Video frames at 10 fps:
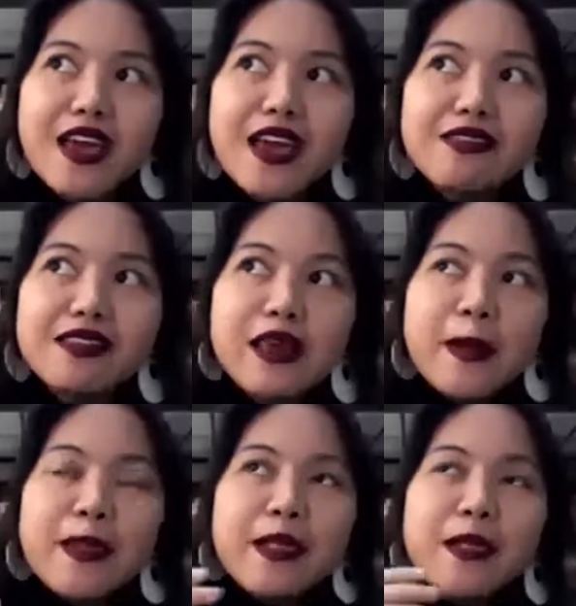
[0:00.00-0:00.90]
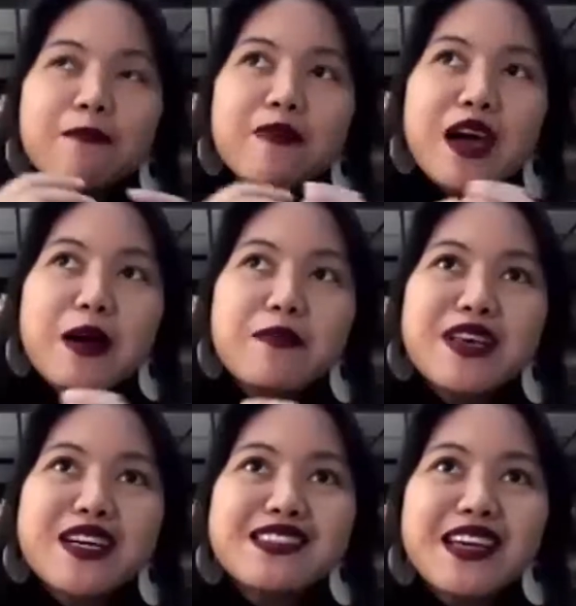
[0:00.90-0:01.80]
and uh,
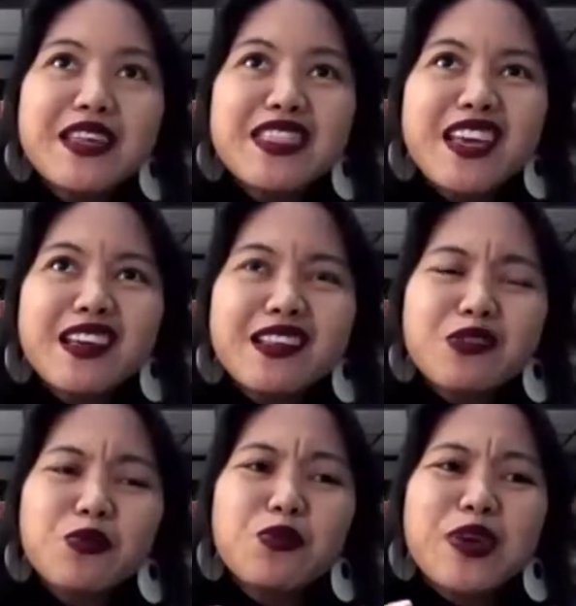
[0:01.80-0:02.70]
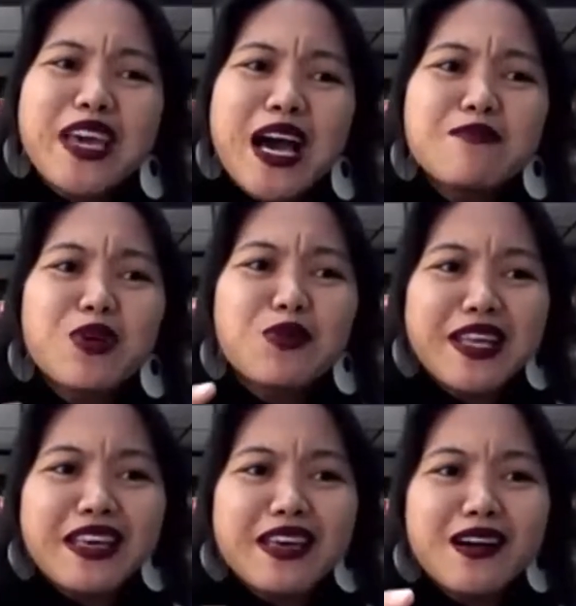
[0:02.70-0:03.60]
because I think we have
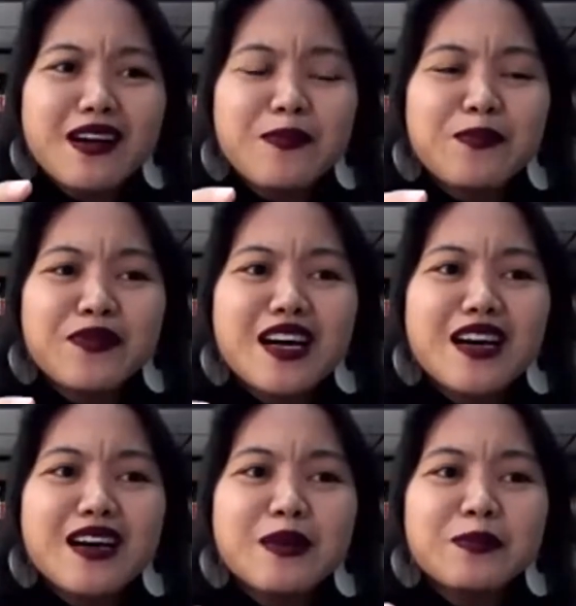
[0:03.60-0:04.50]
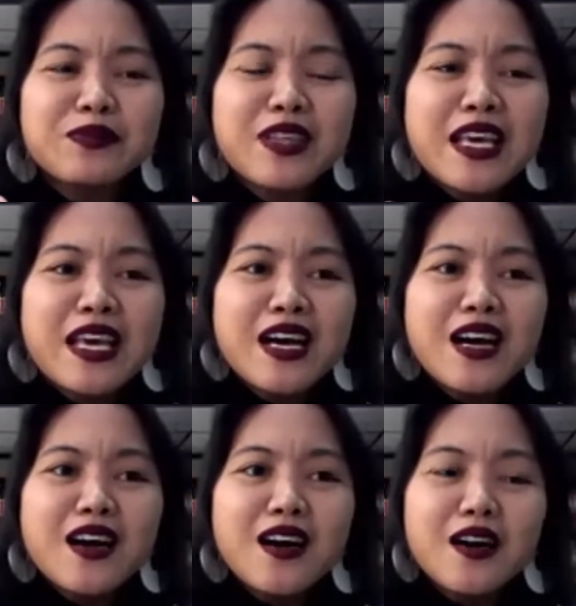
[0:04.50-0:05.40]
already uh, uh,
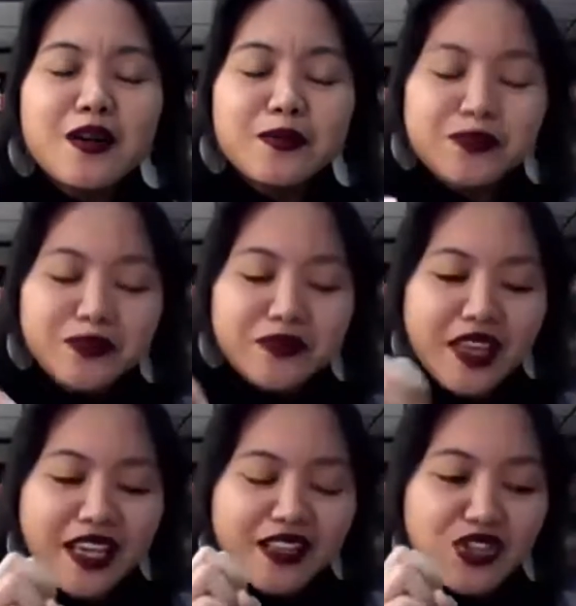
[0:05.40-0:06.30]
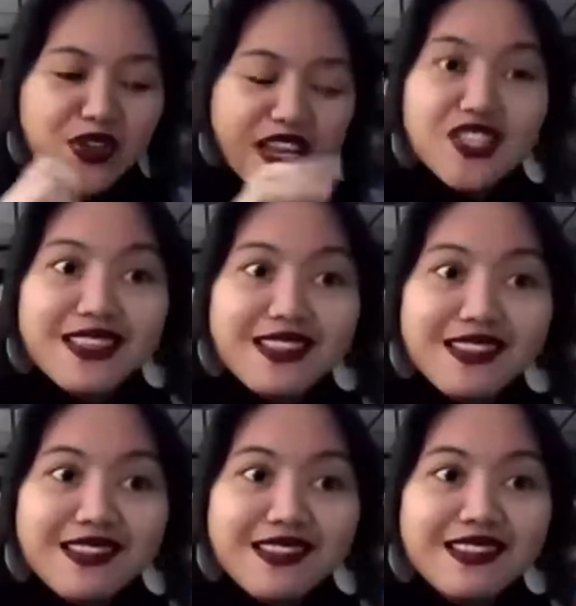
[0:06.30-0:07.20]
uh interagencies.
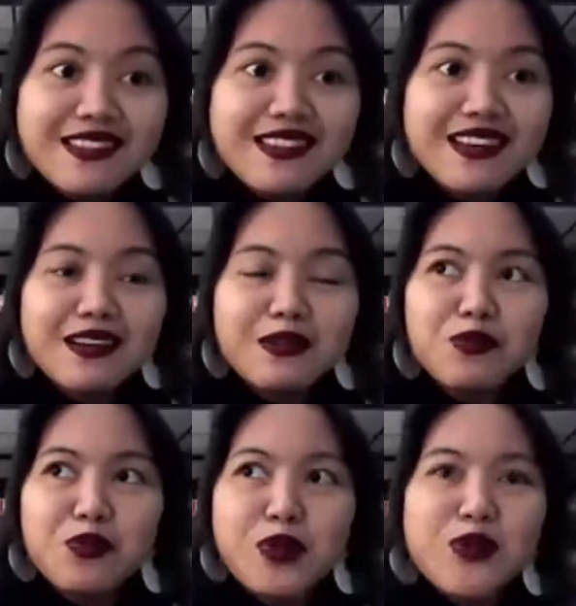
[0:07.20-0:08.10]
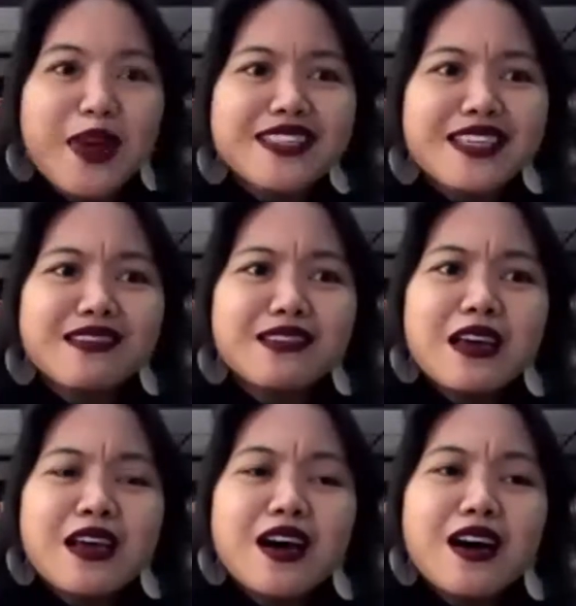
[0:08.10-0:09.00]
Uh, we created
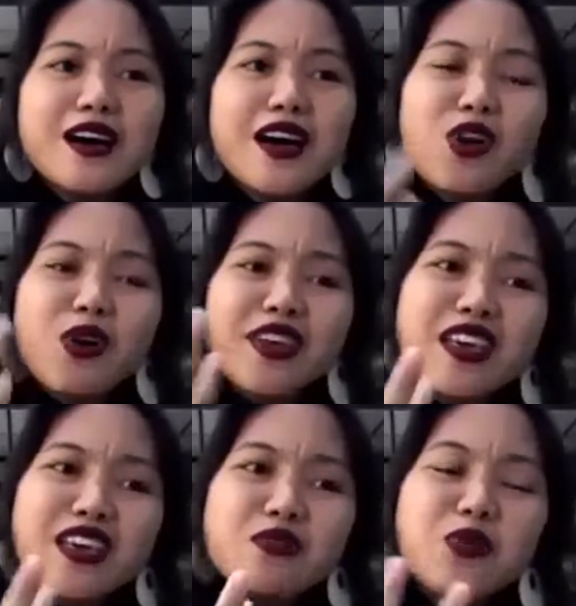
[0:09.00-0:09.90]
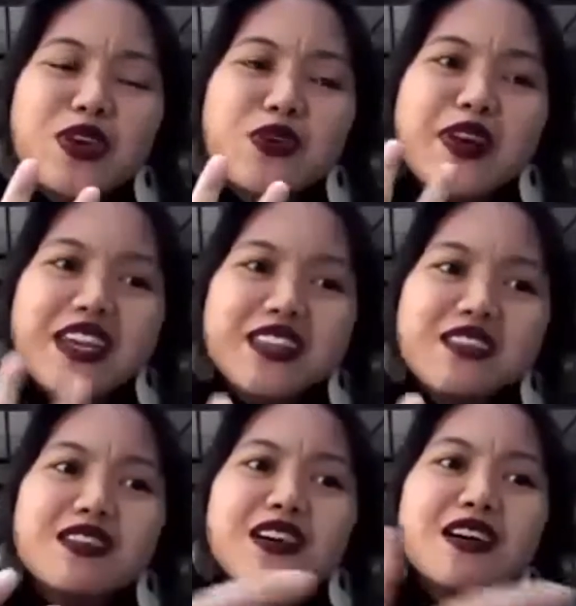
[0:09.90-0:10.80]
uh, a talking. We
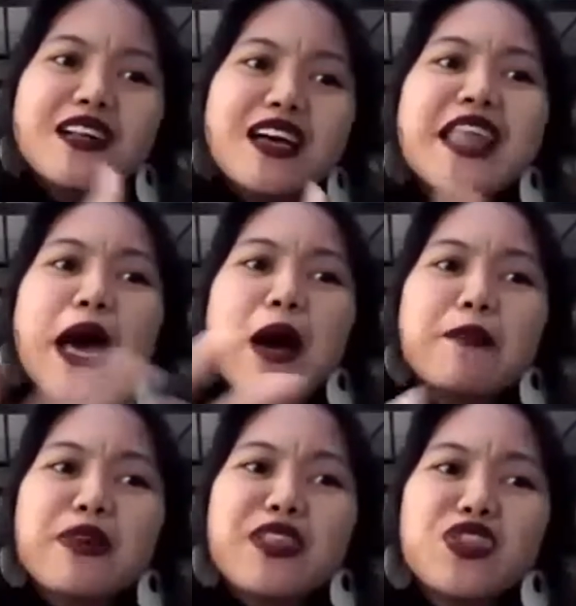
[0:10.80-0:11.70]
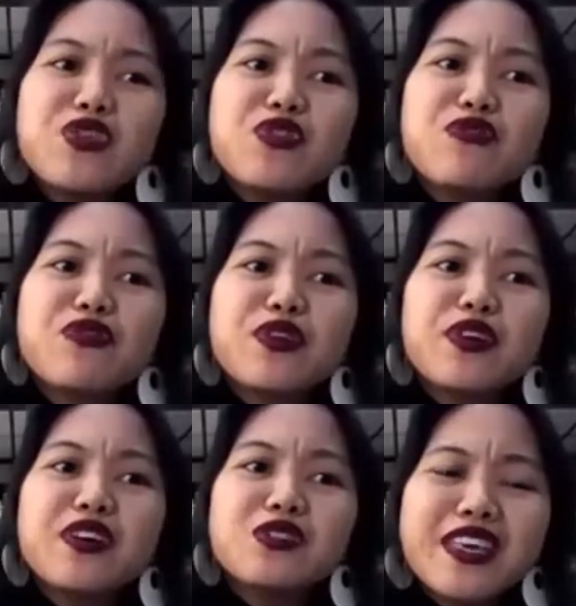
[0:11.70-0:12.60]
created an avenue for
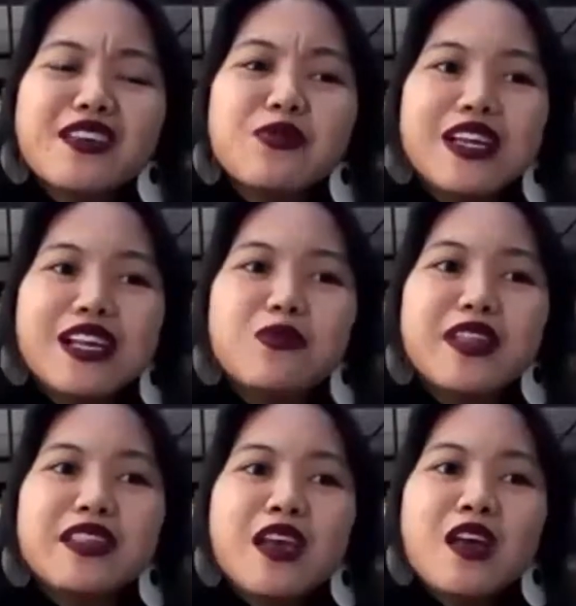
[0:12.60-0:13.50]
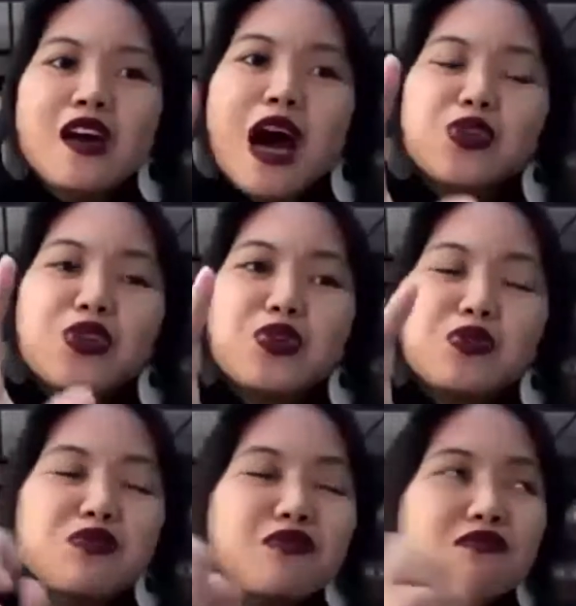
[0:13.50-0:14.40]
talking really with how do
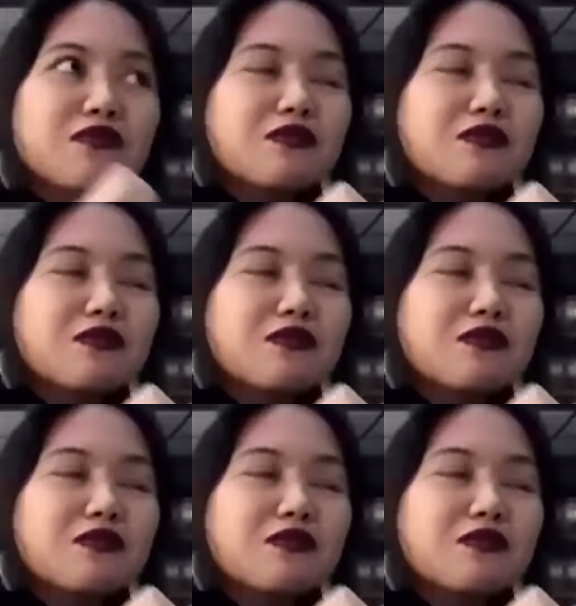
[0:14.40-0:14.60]
you